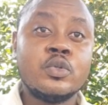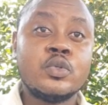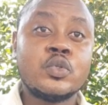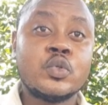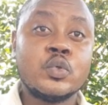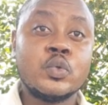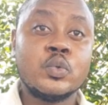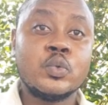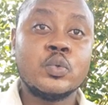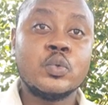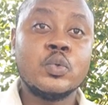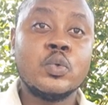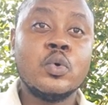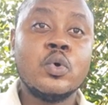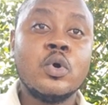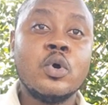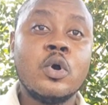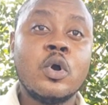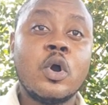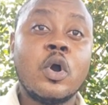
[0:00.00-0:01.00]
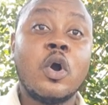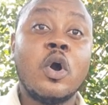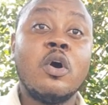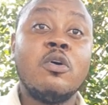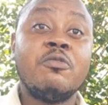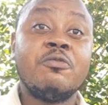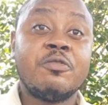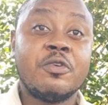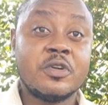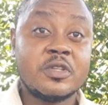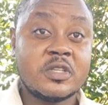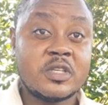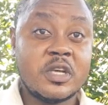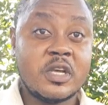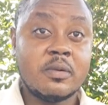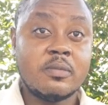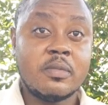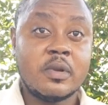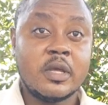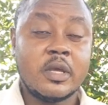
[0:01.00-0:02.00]
to
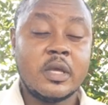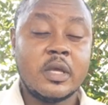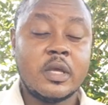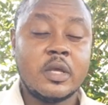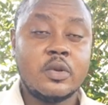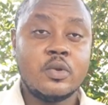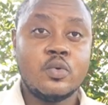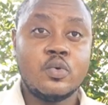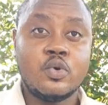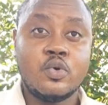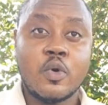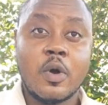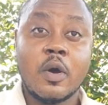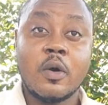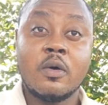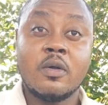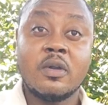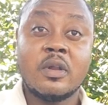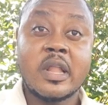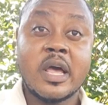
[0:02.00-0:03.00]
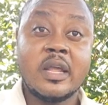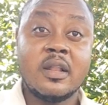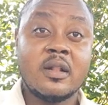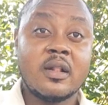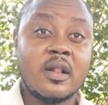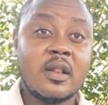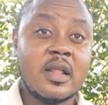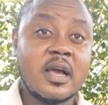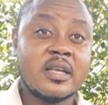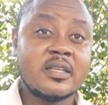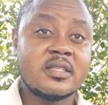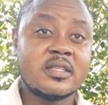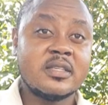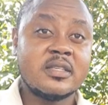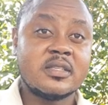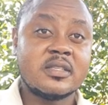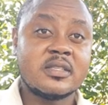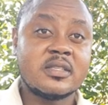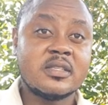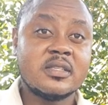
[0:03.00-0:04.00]
comfortably do your online
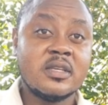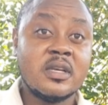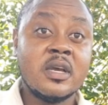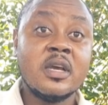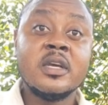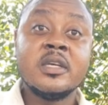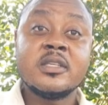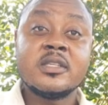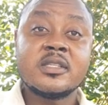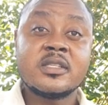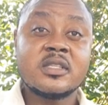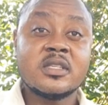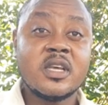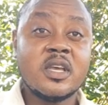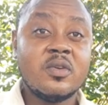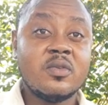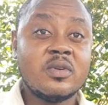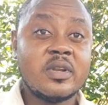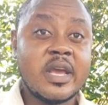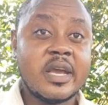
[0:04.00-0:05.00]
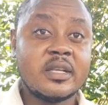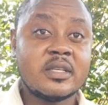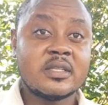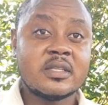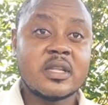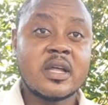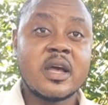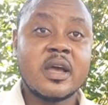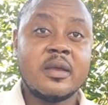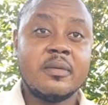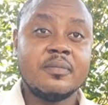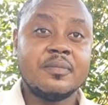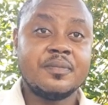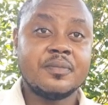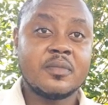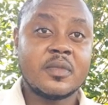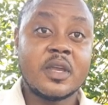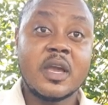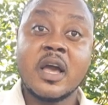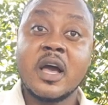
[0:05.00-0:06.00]
classes. See you next time.
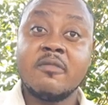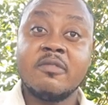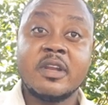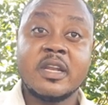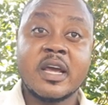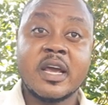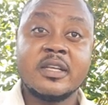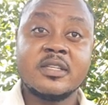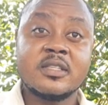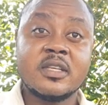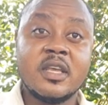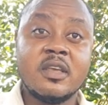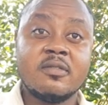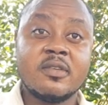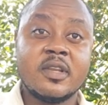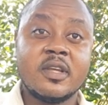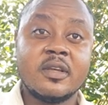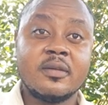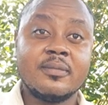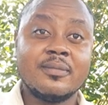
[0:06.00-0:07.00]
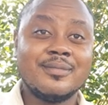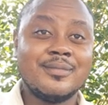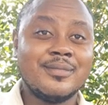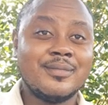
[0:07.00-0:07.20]
Have a nice evening.